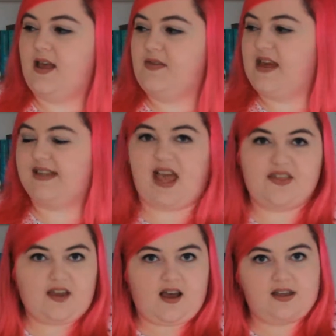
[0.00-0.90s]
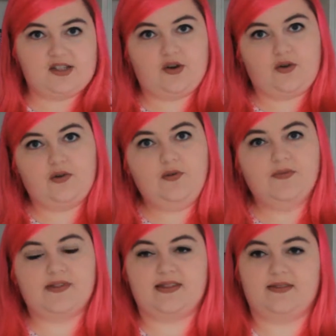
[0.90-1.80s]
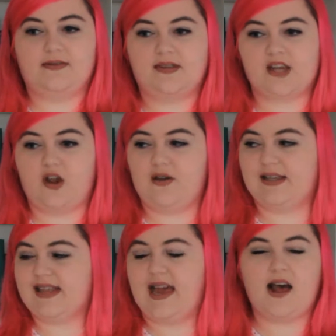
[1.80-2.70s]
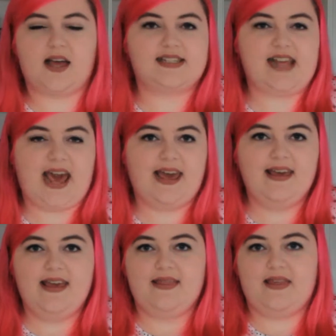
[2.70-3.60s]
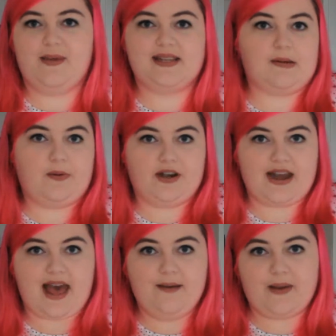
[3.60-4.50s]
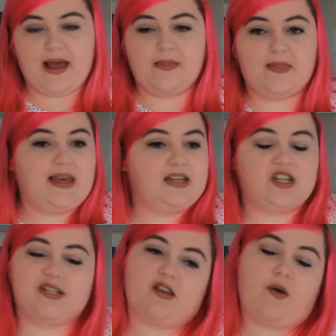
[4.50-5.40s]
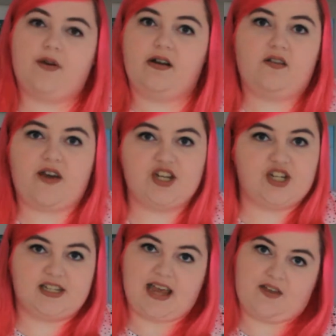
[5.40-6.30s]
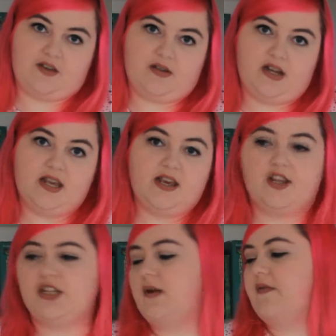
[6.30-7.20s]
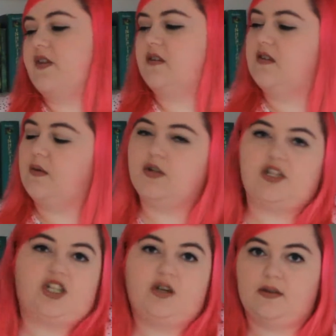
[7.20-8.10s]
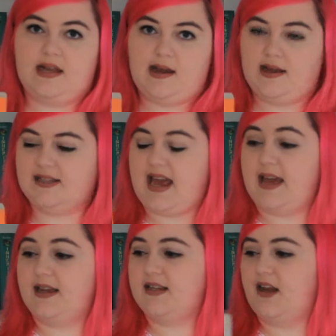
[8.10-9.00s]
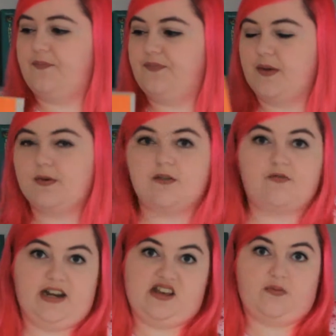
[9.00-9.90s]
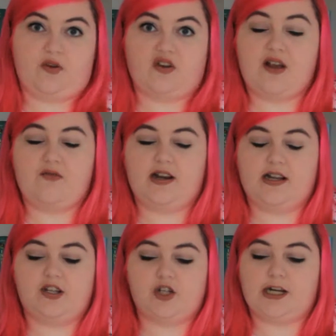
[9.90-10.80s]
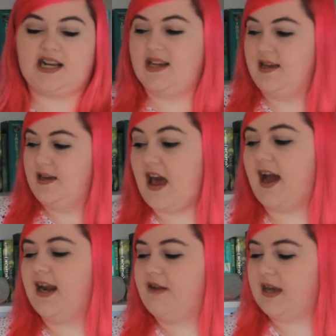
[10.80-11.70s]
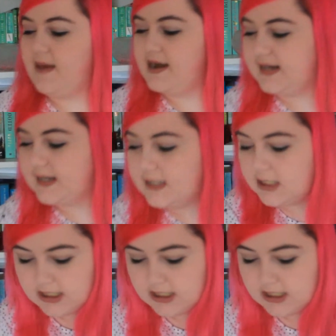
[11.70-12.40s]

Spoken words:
death cast call. So it's their last day. They meet up on an app and they just go on an adventure together and do everything that they want to do on their last day. So it was a really good book. I really enjoyed it. I highly recommend it.